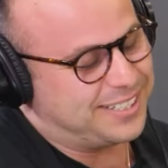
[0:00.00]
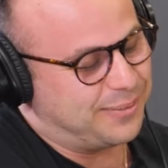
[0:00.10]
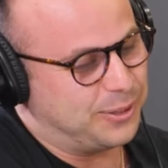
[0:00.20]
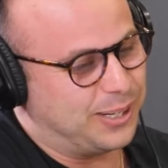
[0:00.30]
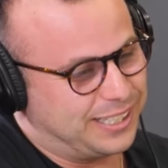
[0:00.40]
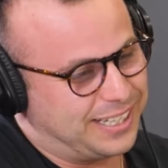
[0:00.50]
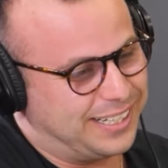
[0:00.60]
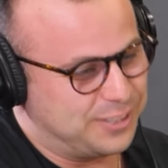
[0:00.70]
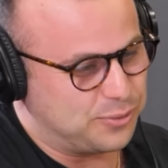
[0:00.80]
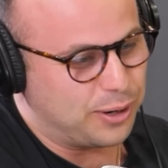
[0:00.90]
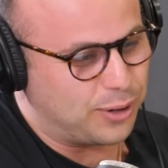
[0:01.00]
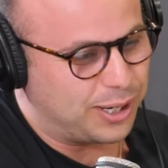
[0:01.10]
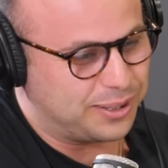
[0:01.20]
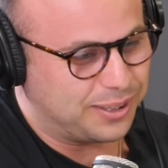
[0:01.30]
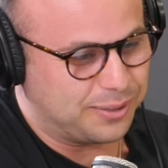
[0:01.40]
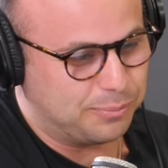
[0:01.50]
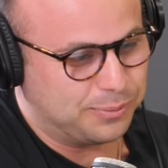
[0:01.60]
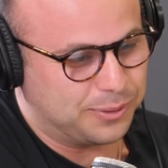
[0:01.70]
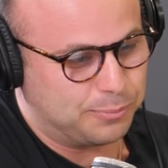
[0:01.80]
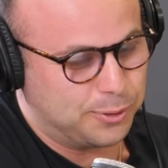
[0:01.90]
Something like that. Just rewriting the
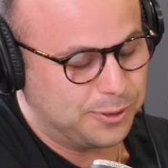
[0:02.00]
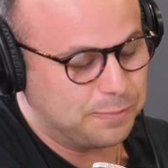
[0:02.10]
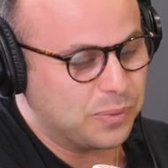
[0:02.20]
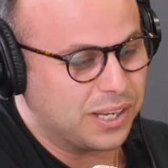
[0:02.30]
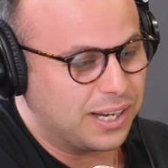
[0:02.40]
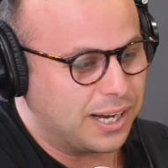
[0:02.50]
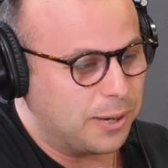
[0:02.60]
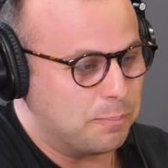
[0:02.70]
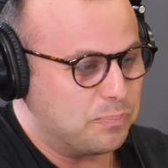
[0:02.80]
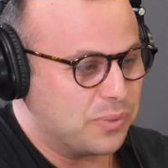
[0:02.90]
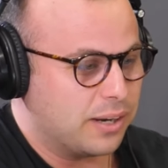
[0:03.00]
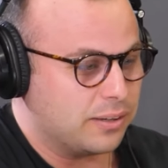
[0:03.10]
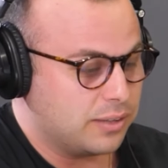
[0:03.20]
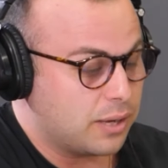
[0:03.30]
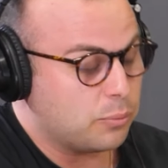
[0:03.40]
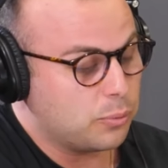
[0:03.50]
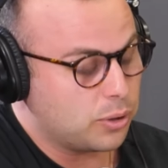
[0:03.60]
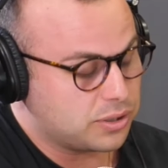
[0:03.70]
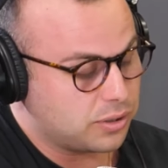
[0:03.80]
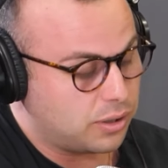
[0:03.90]
the book. Um, and yeah, we
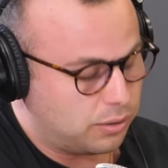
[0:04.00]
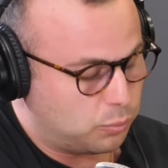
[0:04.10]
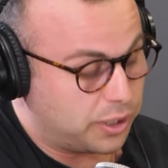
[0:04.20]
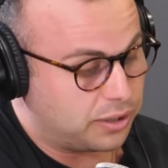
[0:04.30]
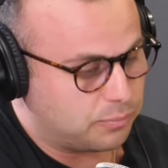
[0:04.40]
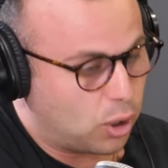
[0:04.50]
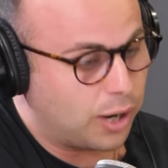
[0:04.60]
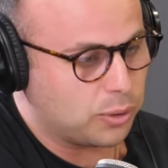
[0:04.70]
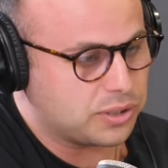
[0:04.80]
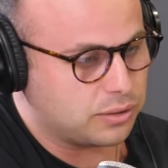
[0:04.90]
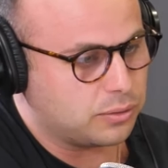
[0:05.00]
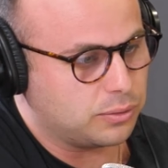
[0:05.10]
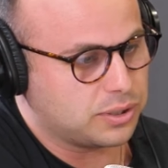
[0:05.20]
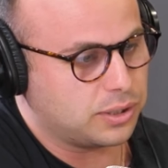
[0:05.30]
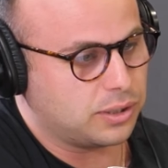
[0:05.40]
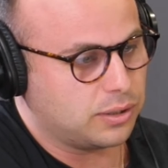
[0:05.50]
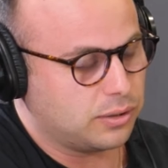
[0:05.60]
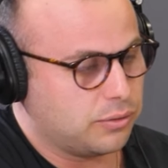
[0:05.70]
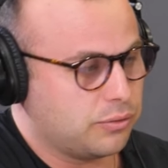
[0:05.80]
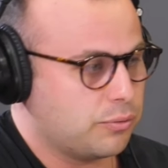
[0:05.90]
worked, uh, we, I worked in a call center
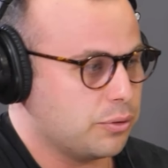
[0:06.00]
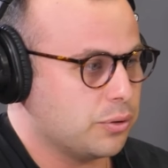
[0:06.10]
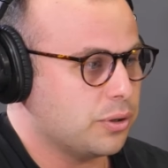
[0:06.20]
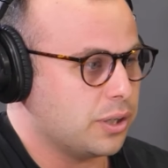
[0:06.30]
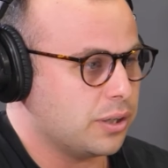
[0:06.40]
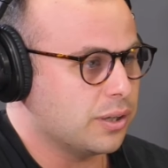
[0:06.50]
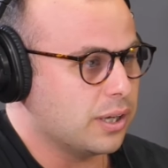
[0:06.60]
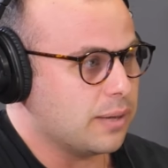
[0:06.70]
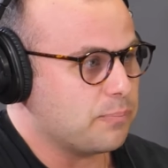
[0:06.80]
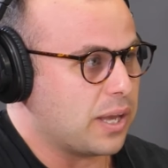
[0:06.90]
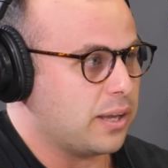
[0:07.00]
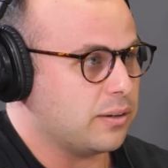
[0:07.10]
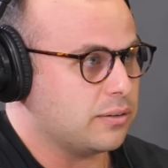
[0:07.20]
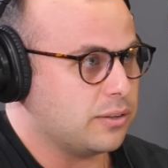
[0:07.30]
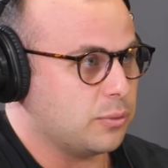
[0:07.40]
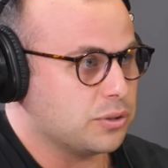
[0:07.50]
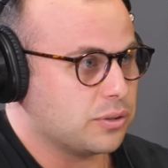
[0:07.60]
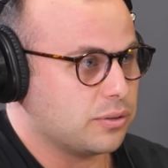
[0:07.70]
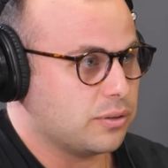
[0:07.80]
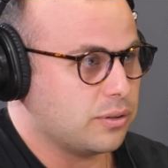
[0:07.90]
through uni, and there
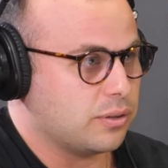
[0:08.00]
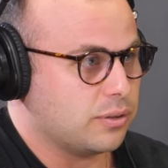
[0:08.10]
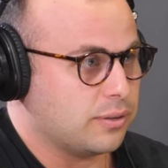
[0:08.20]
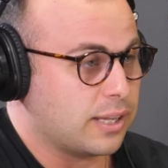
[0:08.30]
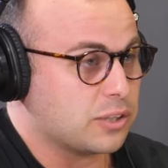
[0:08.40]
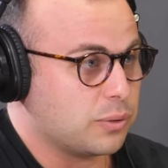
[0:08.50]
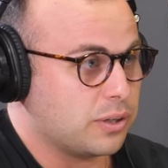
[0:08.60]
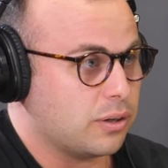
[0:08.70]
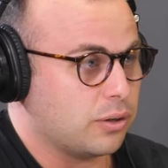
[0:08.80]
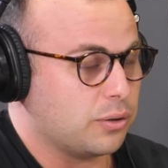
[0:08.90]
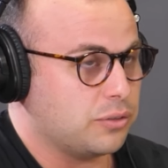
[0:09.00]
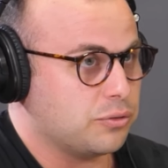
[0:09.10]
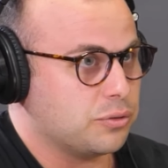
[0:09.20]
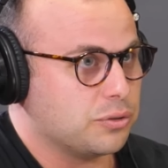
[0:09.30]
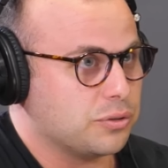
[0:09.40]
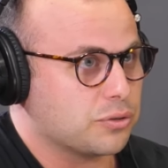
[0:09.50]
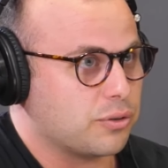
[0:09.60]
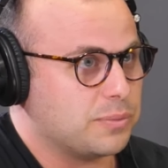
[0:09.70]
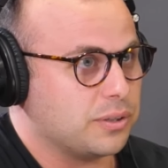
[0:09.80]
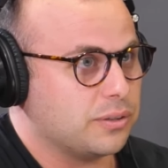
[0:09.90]
was, that's when I got introduced to
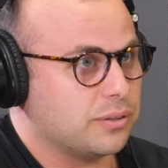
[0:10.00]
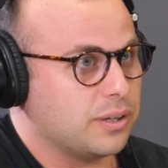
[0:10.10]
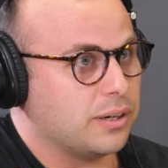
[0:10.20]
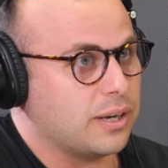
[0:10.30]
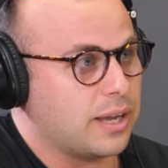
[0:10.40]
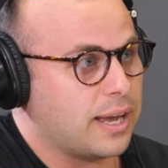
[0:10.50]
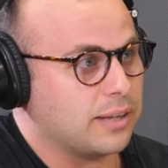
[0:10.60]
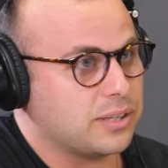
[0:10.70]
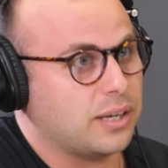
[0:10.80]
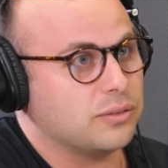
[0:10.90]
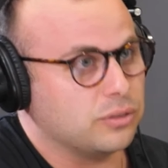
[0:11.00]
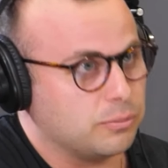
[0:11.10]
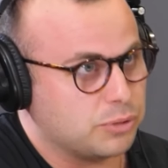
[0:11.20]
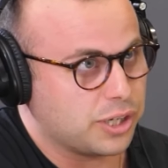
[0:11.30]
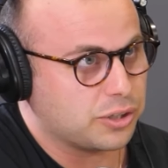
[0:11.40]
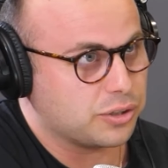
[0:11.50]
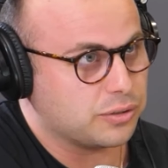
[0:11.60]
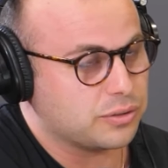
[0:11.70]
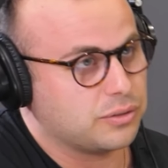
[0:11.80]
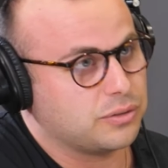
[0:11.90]
scripting and how to handle objections.